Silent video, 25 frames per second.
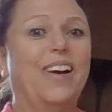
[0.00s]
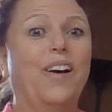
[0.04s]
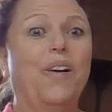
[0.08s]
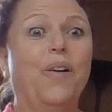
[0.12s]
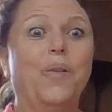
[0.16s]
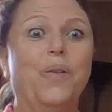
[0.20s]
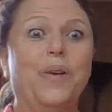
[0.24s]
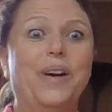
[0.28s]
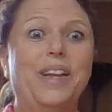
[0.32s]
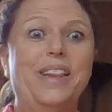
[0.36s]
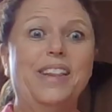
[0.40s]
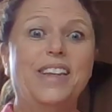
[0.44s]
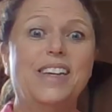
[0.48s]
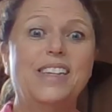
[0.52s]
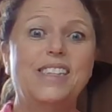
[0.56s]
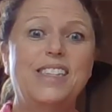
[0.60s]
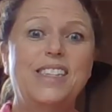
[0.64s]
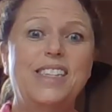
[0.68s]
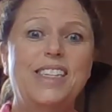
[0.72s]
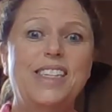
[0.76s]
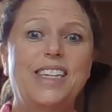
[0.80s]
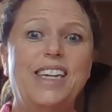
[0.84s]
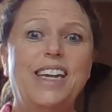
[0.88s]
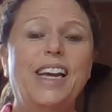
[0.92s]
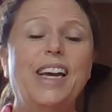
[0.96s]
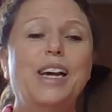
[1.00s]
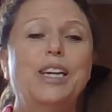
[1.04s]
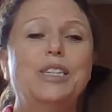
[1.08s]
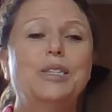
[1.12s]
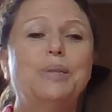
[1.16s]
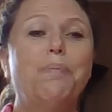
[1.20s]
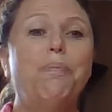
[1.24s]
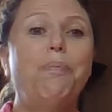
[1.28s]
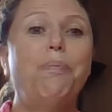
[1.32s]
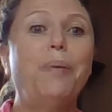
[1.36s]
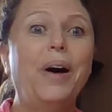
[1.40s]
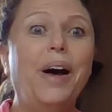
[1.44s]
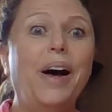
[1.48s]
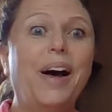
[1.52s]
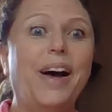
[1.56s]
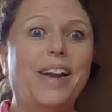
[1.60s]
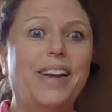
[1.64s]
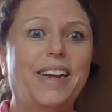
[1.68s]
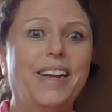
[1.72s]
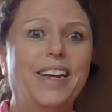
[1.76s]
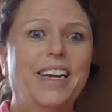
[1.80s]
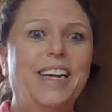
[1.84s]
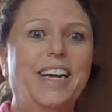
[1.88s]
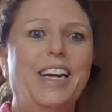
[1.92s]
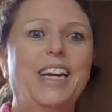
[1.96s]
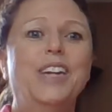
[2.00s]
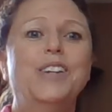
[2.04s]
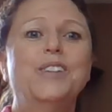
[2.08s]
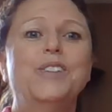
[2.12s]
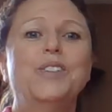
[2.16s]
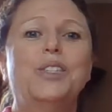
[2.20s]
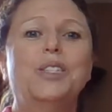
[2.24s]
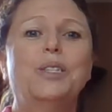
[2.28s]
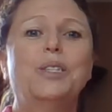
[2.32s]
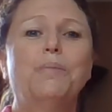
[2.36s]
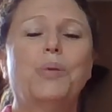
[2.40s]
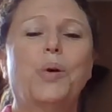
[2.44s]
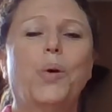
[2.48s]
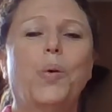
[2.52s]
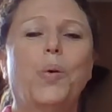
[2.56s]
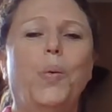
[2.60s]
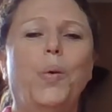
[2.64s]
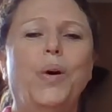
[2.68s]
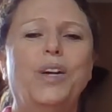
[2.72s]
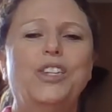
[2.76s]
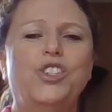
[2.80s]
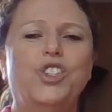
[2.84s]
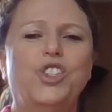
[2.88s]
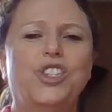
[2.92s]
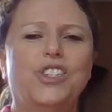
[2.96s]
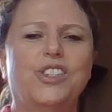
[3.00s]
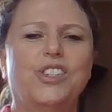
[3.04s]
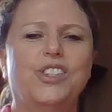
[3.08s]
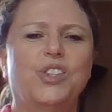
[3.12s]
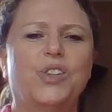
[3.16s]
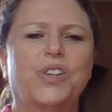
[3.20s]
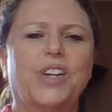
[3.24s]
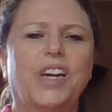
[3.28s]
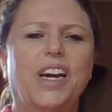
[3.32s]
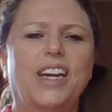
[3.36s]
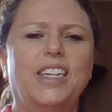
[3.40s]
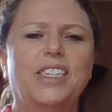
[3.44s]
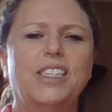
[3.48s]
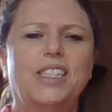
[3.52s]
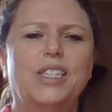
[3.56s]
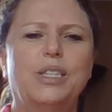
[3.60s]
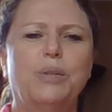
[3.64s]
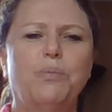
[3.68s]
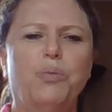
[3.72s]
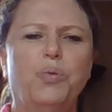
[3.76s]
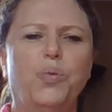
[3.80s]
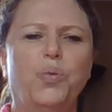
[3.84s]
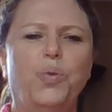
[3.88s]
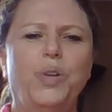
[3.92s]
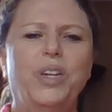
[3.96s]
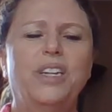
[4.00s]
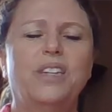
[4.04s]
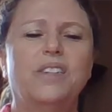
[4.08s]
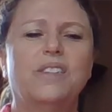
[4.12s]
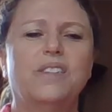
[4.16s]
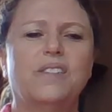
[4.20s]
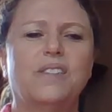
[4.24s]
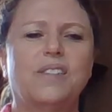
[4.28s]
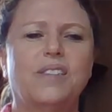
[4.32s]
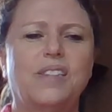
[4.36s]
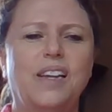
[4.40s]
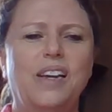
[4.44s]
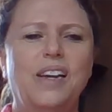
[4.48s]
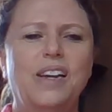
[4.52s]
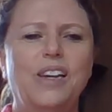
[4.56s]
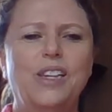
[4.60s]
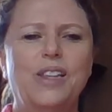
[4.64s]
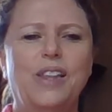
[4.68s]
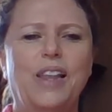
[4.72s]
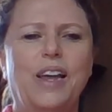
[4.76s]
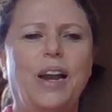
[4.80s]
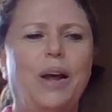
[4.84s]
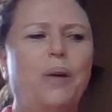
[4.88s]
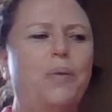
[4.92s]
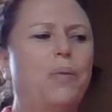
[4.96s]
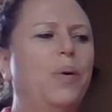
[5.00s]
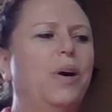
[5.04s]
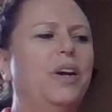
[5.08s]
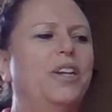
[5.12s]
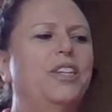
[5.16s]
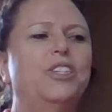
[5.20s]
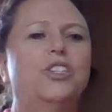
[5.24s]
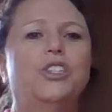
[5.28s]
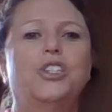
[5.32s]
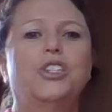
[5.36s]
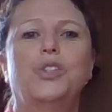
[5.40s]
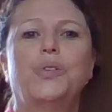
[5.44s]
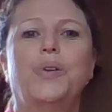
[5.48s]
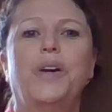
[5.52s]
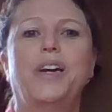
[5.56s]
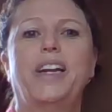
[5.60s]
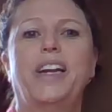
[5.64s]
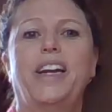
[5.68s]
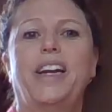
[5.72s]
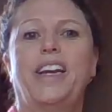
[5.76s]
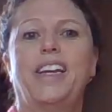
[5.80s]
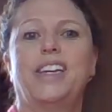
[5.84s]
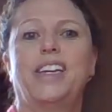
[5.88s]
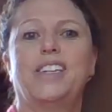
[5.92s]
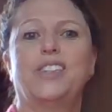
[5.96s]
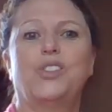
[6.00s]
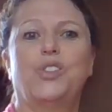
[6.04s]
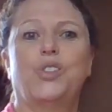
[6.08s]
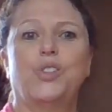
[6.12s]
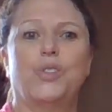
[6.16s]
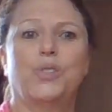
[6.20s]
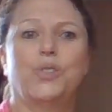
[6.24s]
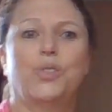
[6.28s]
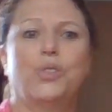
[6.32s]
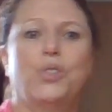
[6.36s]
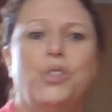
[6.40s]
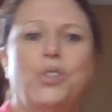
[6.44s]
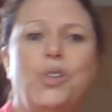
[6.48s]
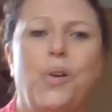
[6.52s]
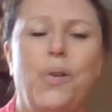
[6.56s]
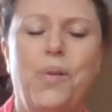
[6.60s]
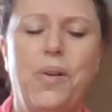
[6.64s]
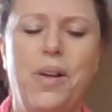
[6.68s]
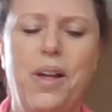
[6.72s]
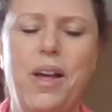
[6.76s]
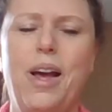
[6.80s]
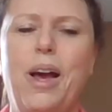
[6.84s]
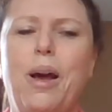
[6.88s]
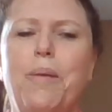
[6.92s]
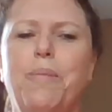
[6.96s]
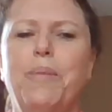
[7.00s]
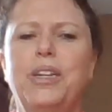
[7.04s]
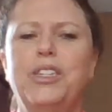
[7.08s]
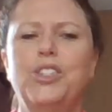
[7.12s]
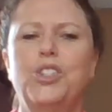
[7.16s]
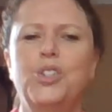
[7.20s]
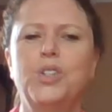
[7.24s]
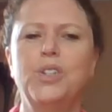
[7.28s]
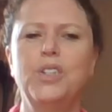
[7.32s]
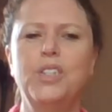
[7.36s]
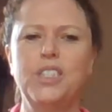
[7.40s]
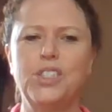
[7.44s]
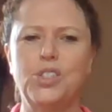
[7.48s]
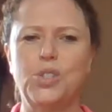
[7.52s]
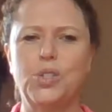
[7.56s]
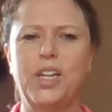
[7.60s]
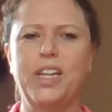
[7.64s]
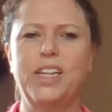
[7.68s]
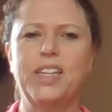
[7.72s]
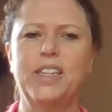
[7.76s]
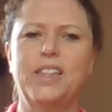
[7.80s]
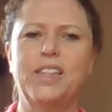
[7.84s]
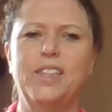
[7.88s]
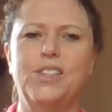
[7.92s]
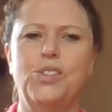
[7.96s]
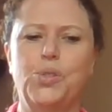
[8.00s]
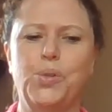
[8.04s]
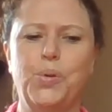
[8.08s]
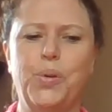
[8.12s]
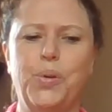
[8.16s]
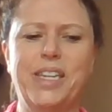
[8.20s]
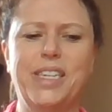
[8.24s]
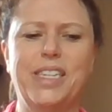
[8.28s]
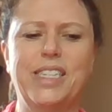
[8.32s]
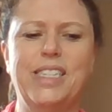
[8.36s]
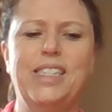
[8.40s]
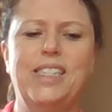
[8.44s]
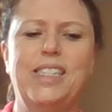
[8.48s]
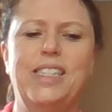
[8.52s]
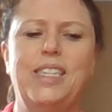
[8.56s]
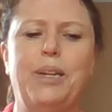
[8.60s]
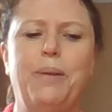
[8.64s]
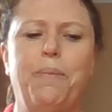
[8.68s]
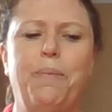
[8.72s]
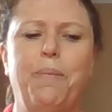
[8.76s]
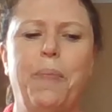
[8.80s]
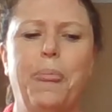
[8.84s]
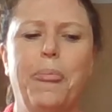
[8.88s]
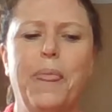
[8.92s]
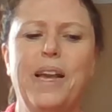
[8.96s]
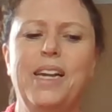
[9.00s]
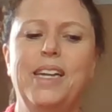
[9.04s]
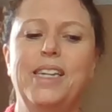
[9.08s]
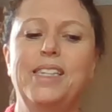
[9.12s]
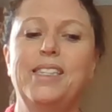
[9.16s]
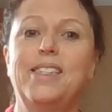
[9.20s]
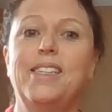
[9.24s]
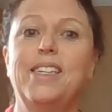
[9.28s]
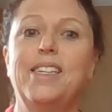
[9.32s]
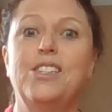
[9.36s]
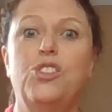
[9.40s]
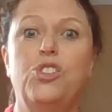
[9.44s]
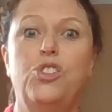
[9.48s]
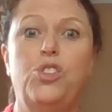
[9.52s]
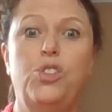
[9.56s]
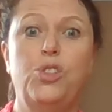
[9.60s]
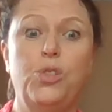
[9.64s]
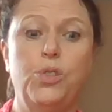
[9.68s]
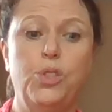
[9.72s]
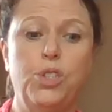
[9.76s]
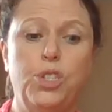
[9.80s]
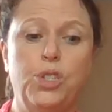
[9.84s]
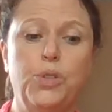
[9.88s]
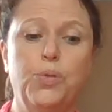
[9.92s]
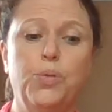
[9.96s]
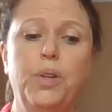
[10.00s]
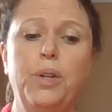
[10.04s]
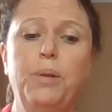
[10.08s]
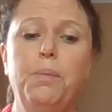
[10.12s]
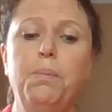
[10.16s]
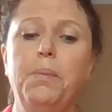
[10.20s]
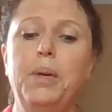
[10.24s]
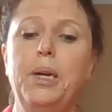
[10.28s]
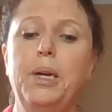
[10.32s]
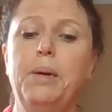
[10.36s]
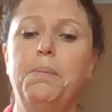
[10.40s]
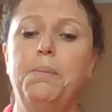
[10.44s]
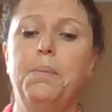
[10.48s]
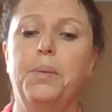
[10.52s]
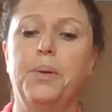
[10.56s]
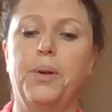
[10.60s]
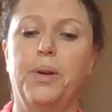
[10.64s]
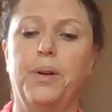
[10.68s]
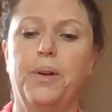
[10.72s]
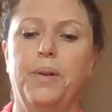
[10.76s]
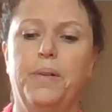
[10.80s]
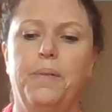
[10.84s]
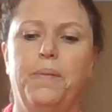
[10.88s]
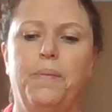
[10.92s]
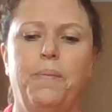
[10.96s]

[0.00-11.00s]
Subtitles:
Oh, and that's the end. But here's some questions. They're kind of some riddles that I want you to try to answer. So I'm going to turn it like this so I can see. It says, do you remember?